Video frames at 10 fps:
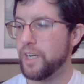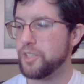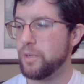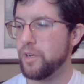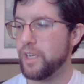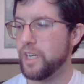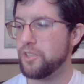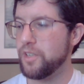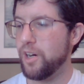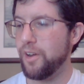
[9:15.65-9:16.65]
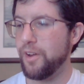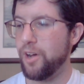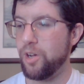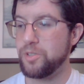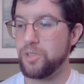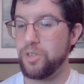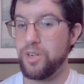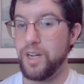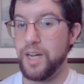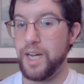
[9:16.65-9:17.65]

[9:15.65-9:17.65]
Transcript: excommunication on an altar of